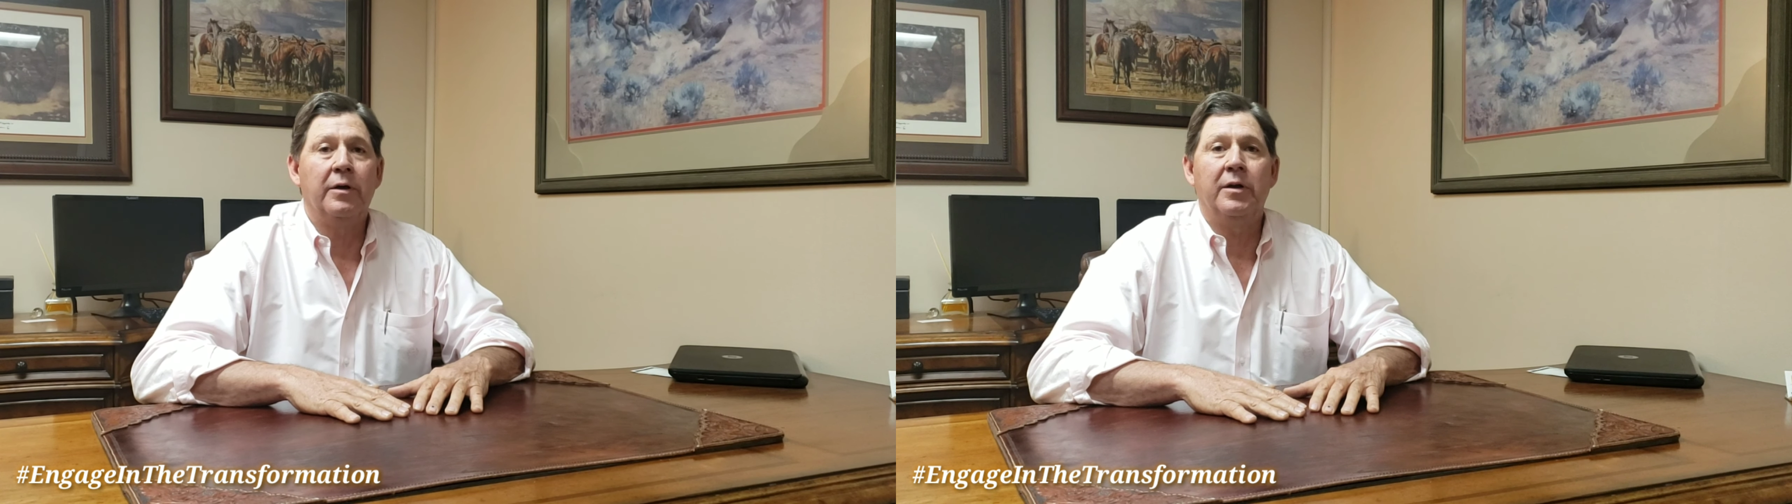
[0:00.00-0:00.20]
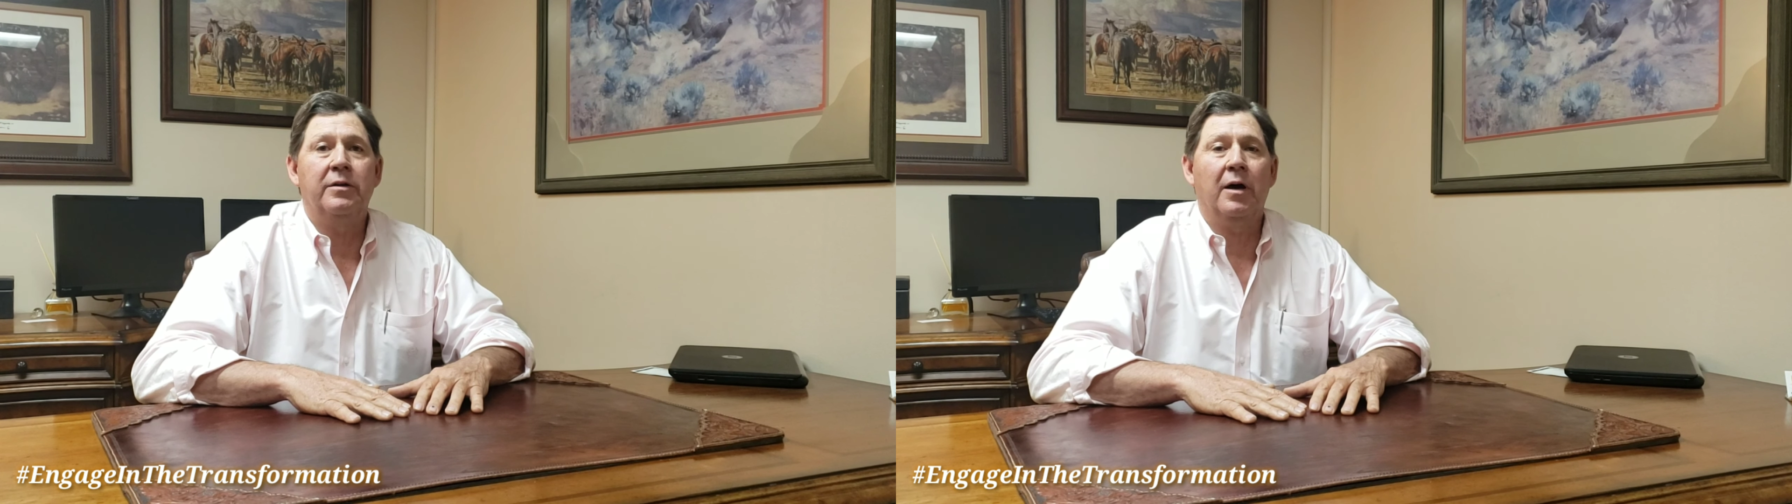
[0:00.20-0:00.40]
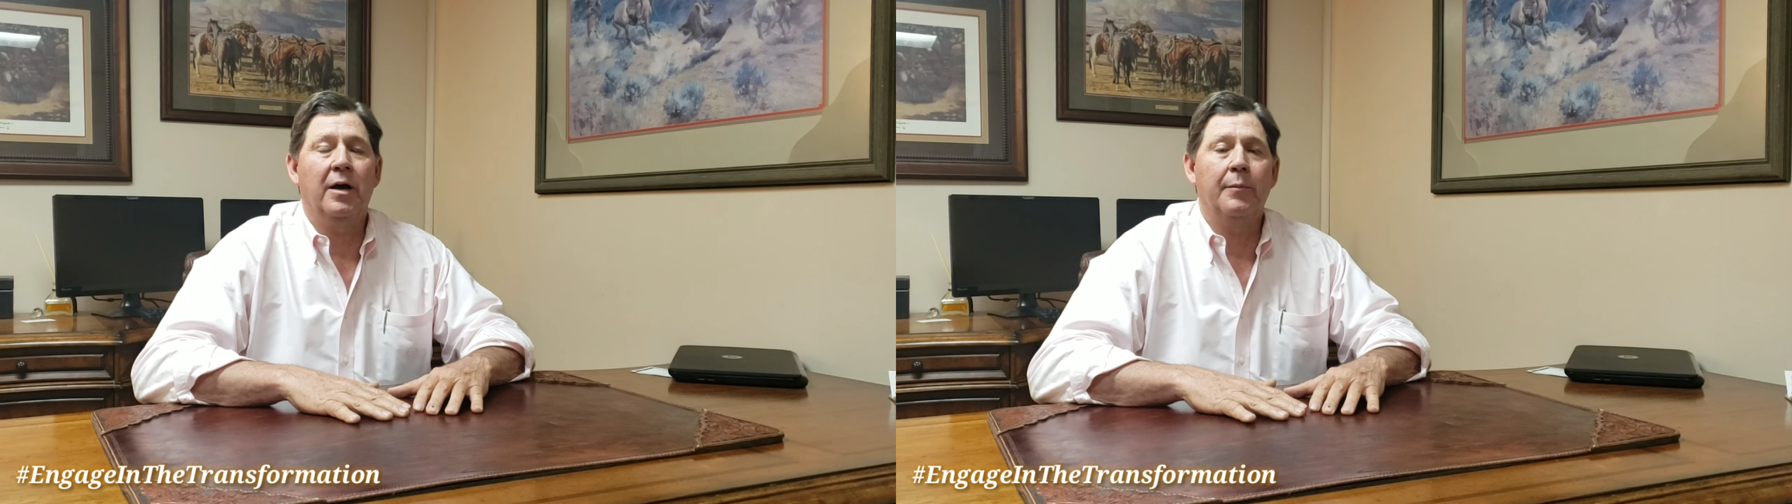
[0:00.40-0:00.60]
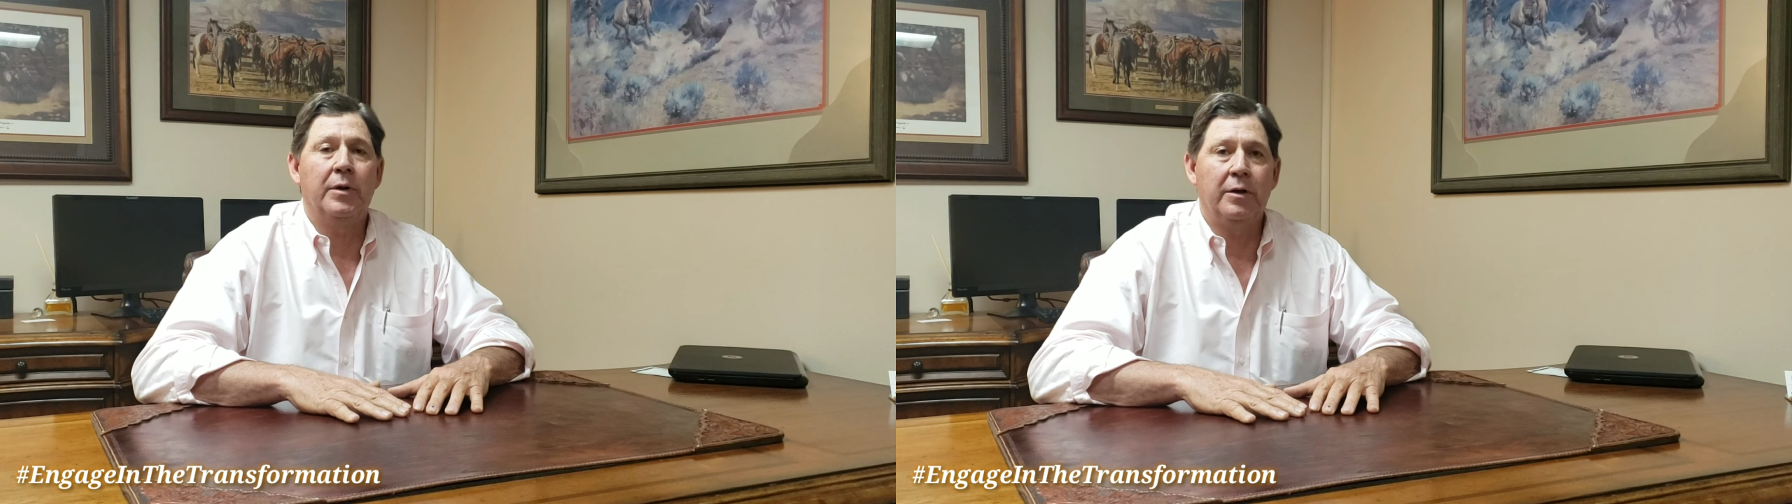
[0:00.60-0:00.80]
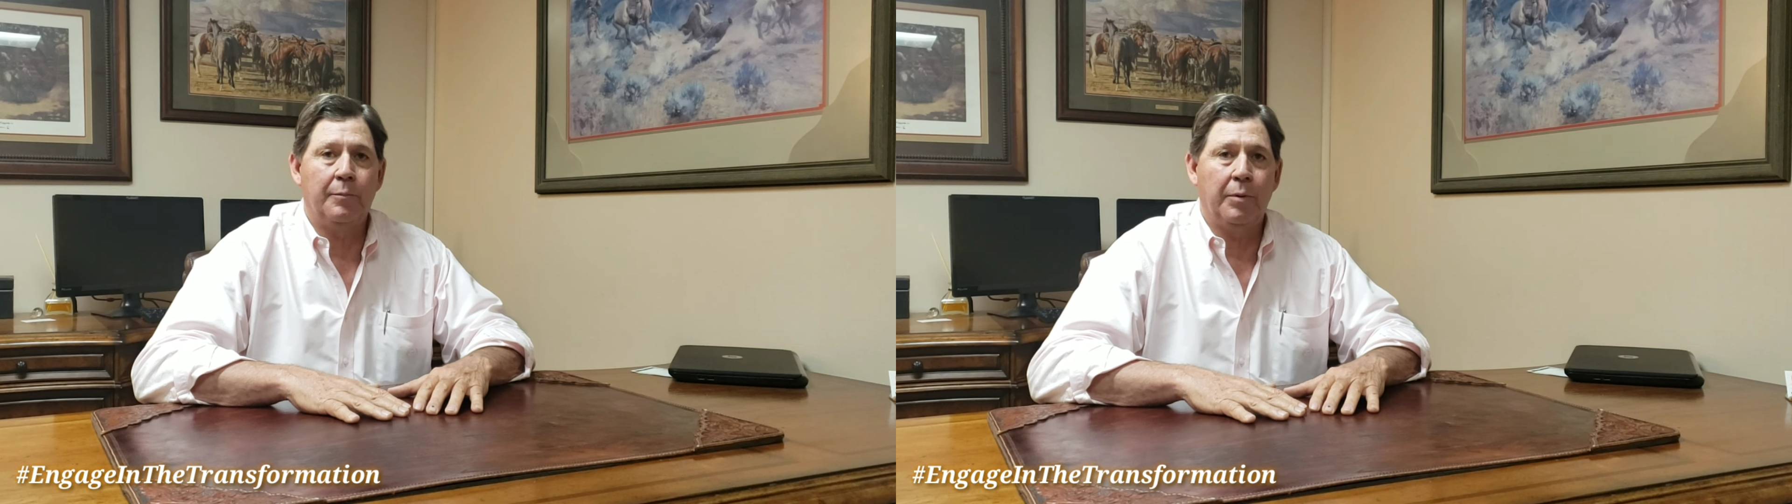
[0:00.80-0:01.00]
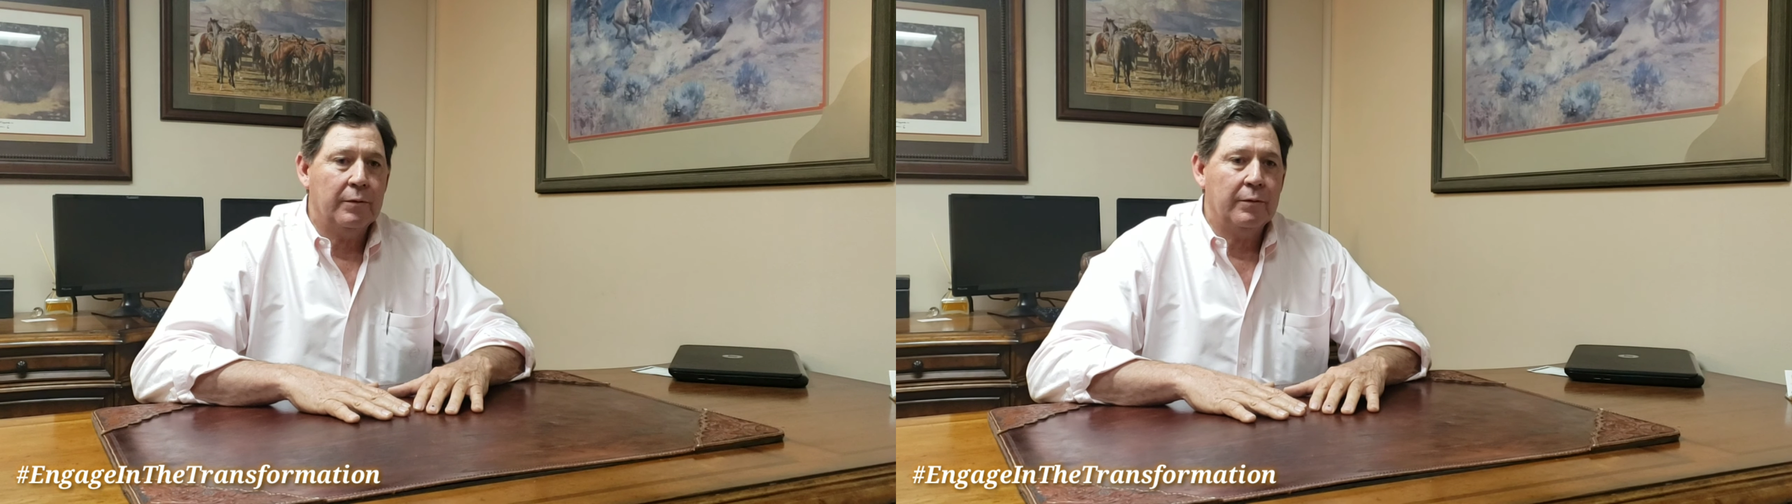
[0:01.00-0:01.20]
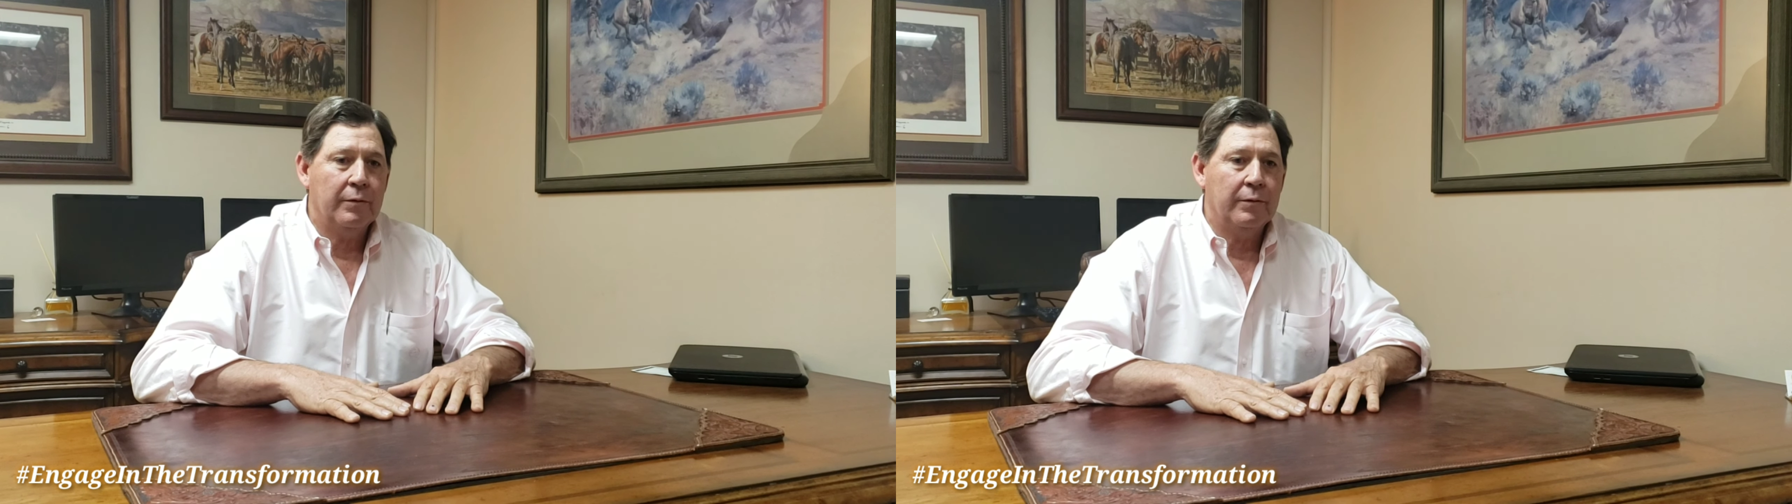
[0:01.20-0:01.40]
any time and any place.